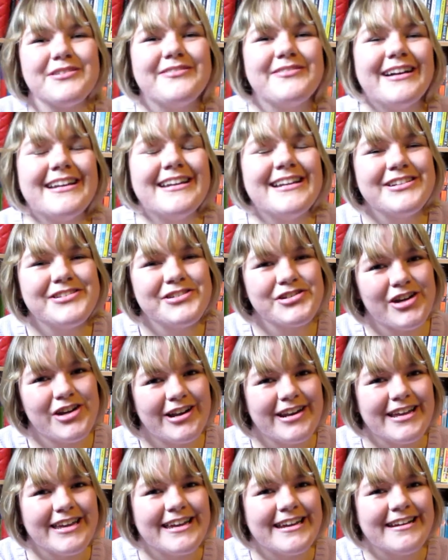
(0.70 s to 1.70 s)
everyone,
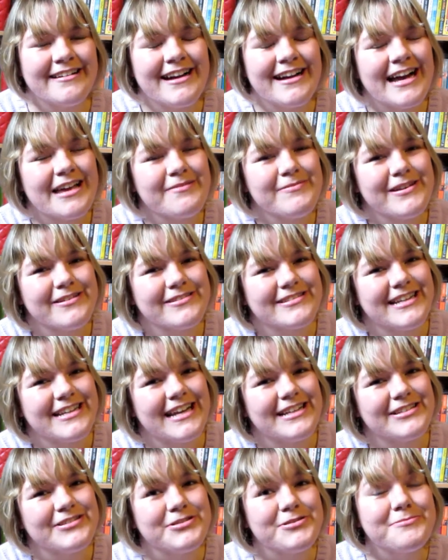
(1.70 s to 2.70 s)
Shauna here. I'm here
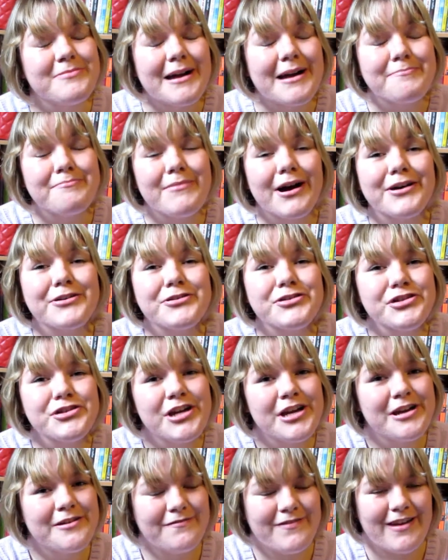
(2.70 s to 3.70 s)
today to do my March
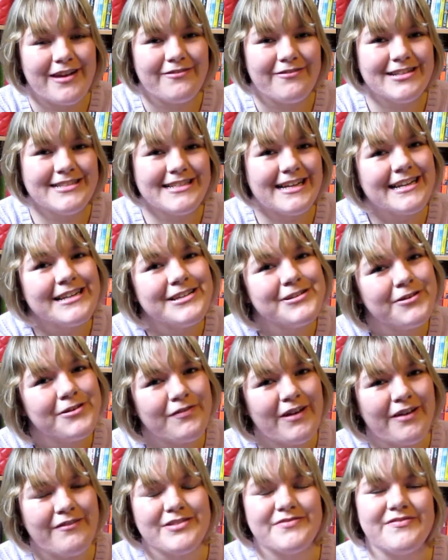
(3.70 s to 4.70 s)
favorites. I didn't do
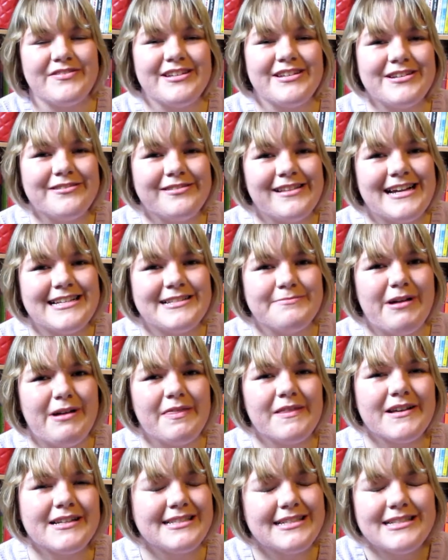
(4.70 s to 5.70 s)
a favorites video last
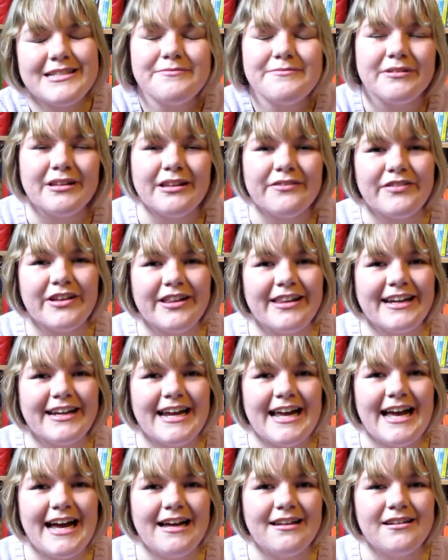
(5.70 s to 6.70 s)
month because I didn't really feel like
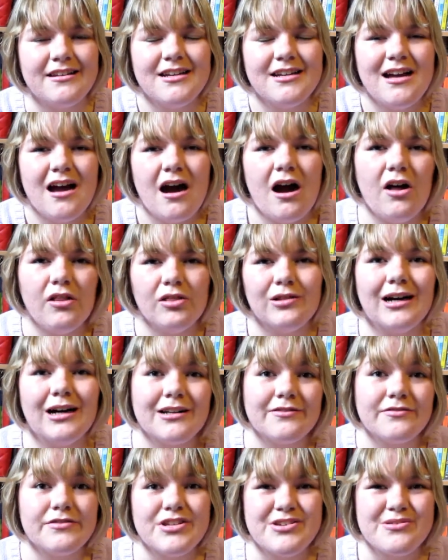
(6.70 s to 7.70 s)
I had a
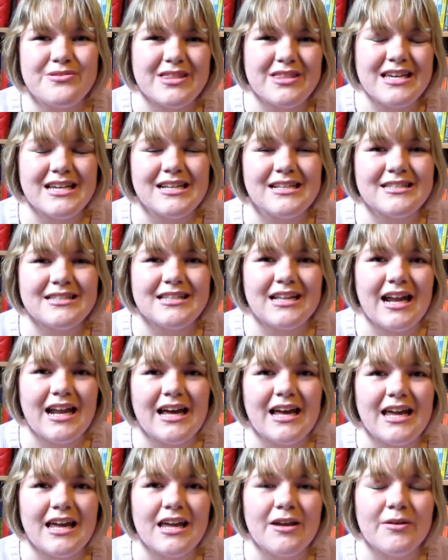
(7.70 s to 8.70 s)
lot of new things that
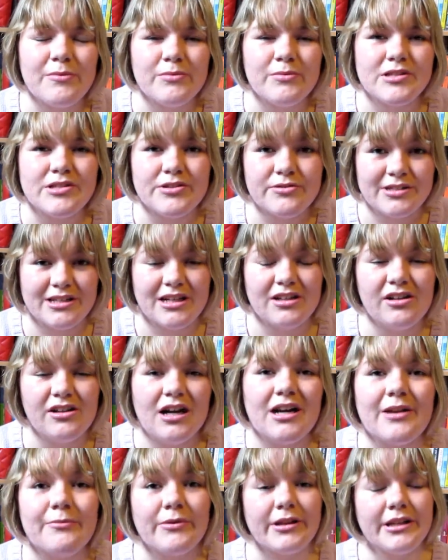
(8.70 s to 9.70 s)
I was using a
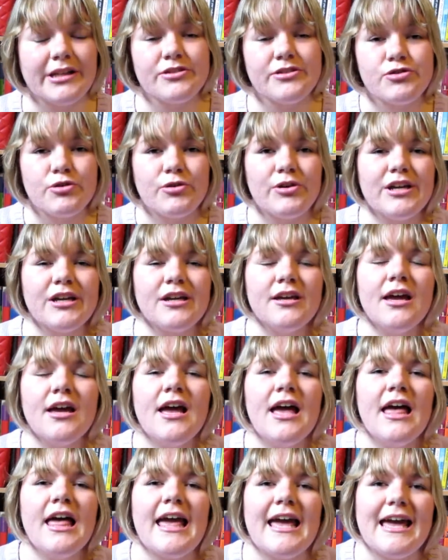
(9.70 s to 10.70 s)
lot and really enjoying,
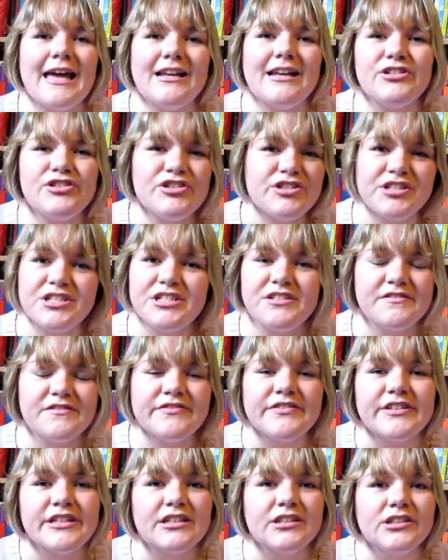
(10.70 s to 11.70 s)
and it just didn't
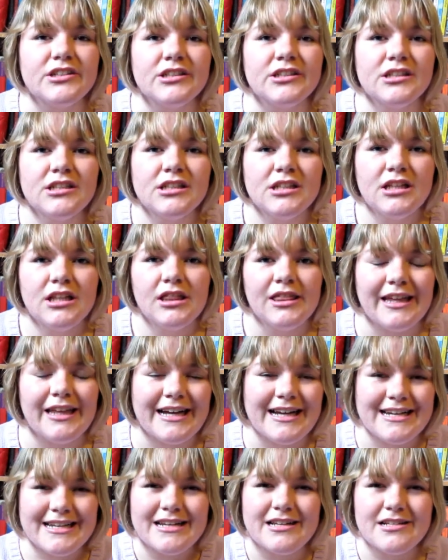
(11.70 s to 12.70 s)
feel
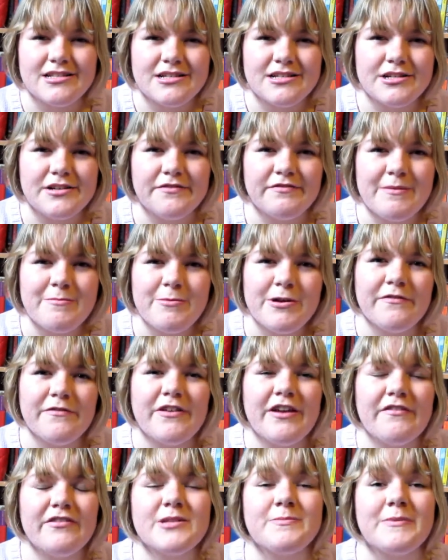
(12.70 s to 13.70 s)
like I needed to do a February
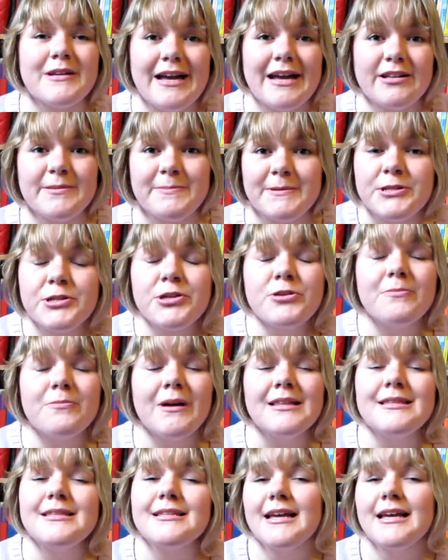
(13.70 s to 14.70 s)
favorites, but now it's been 2
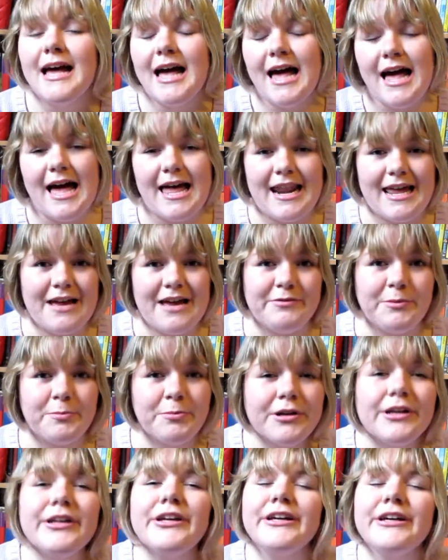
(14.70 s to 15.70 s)
months and I have a
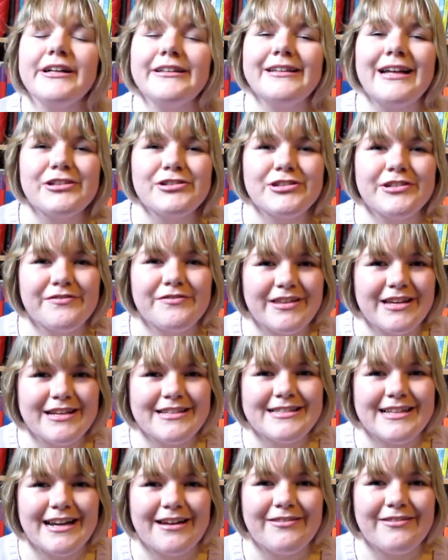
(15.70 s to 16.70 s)
pretty good collection of
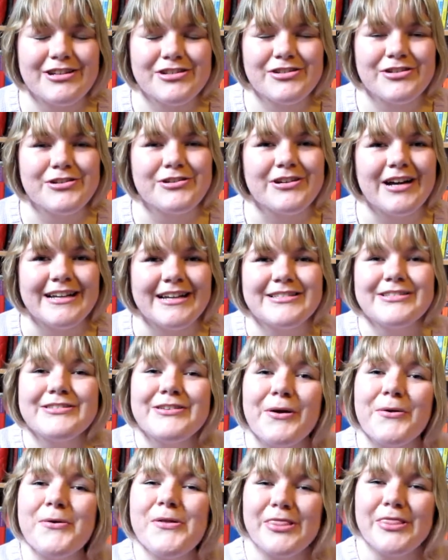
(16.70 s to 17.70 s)
things that I want to show you guys,
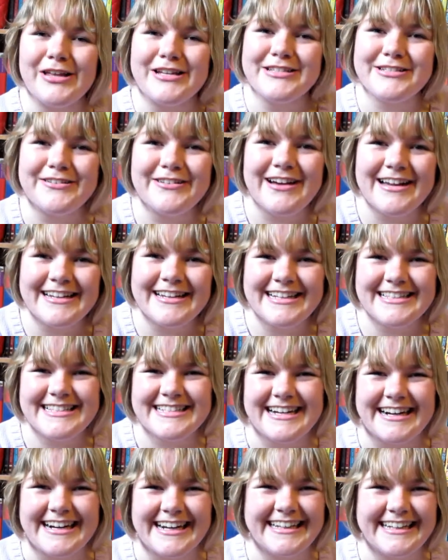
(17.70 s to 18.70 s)
so let's go ahead and get
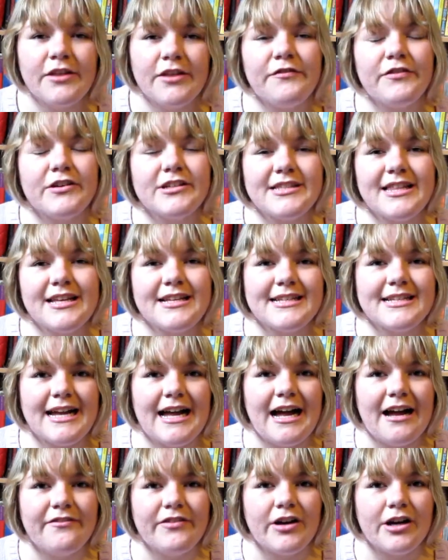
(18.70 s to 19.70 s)
started. The first things I
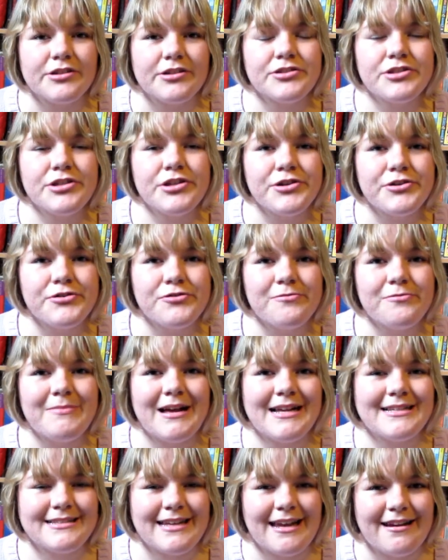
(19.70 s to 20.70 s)
have are 2
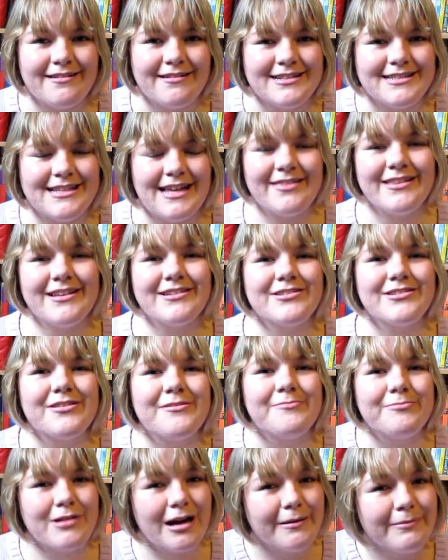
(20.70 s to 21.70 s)
mascaras, and these are
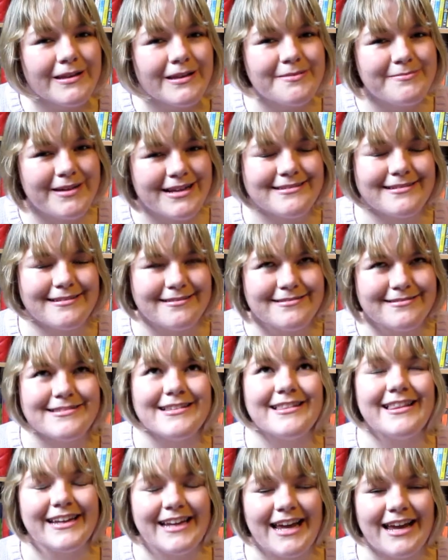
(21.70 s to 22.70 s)
probably the mascaras
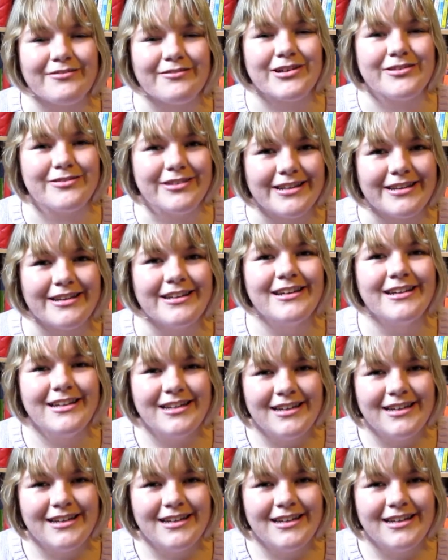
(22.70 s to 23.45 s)
that like everyone